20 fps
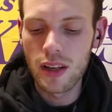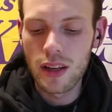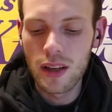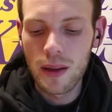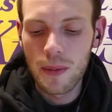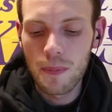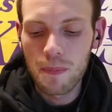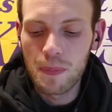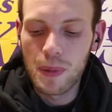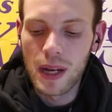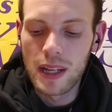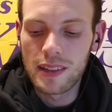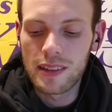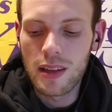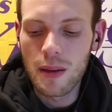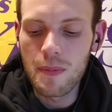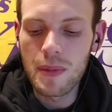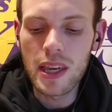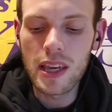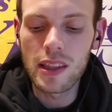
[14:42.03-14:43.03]
But to
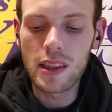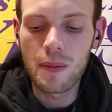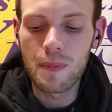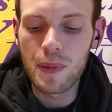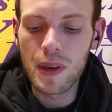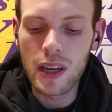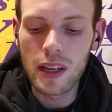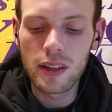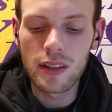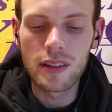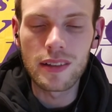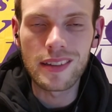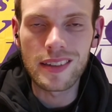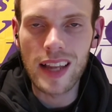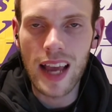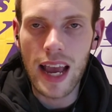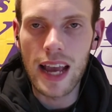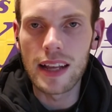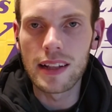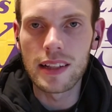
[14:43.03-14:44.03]
me, the big
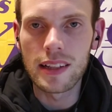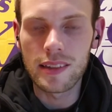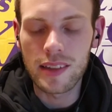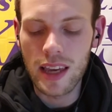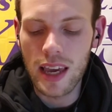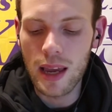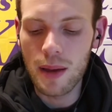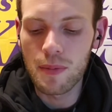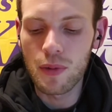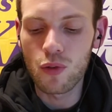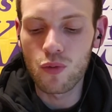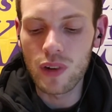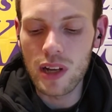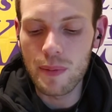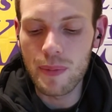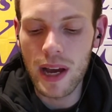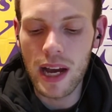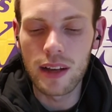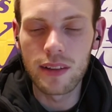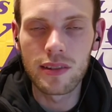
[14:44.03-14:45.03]
stat in this game,
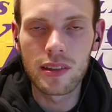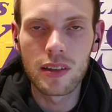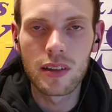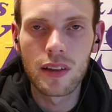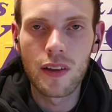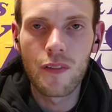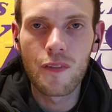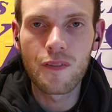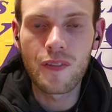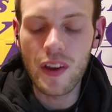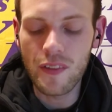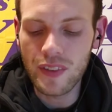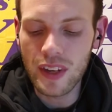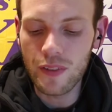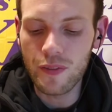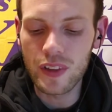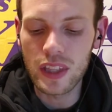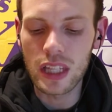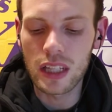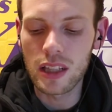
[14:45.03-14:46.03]
rebounds. 50 for
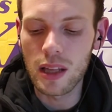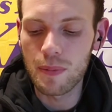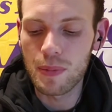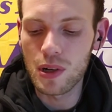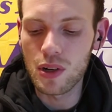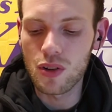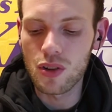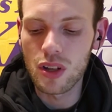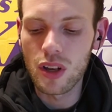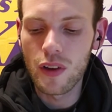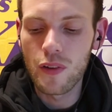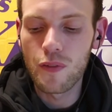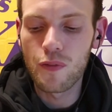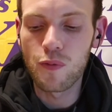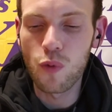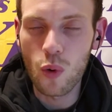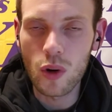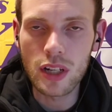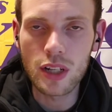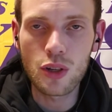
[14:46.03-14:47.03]
the Clippers,
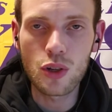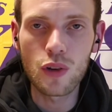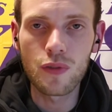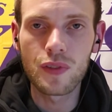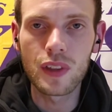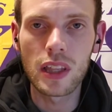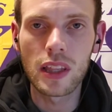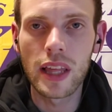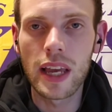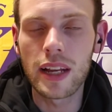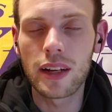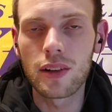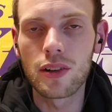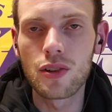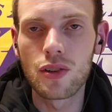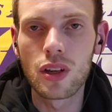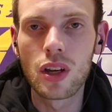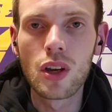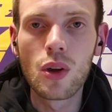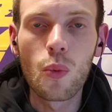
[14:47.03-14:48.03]
42 for the Lakers.
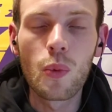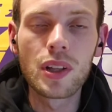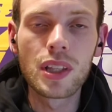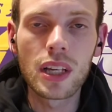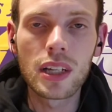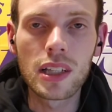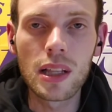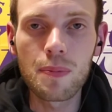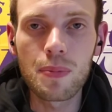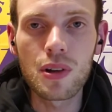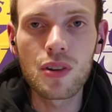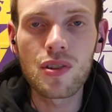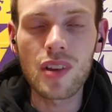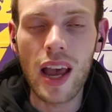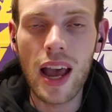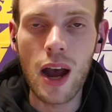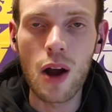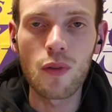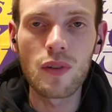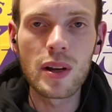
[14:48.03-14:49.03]
When the Clippers
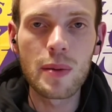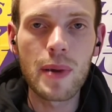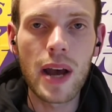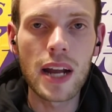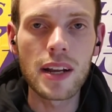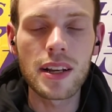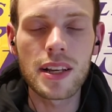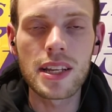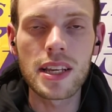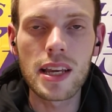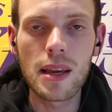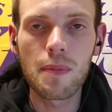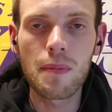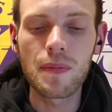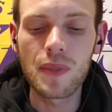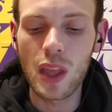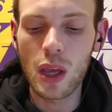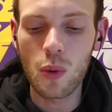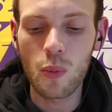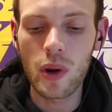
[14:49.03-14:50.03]
out-rebound a team,
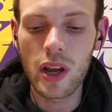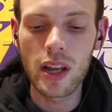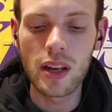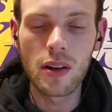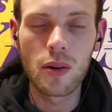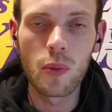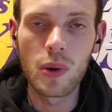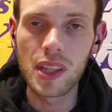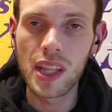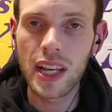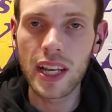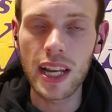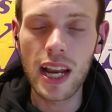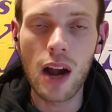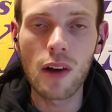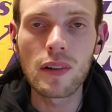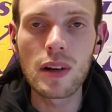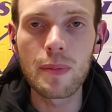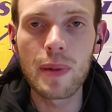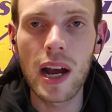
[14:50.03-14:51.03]
they win. When they get
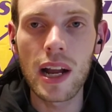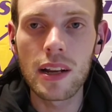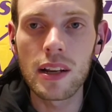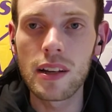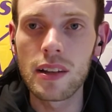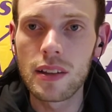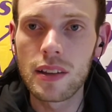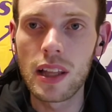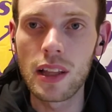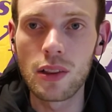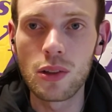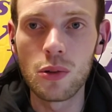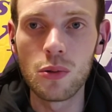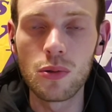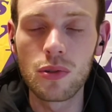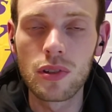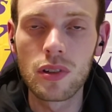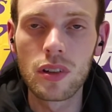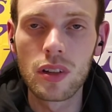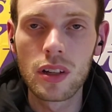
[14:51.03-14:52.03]
out-rebounded, they lose.
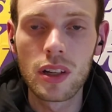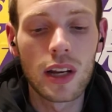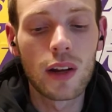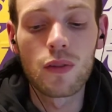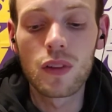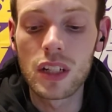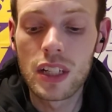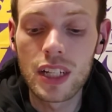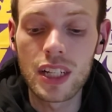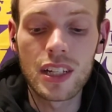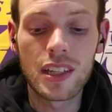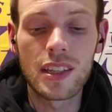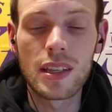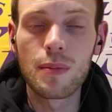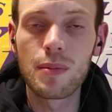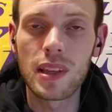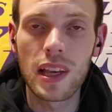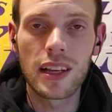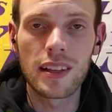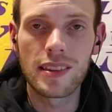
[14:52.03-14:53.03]
It really just seems
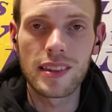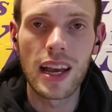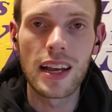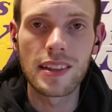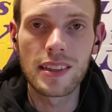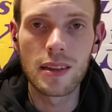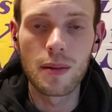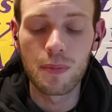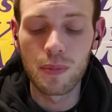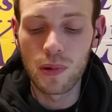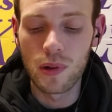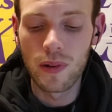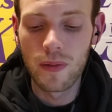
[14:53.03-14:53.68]
like it's that simple.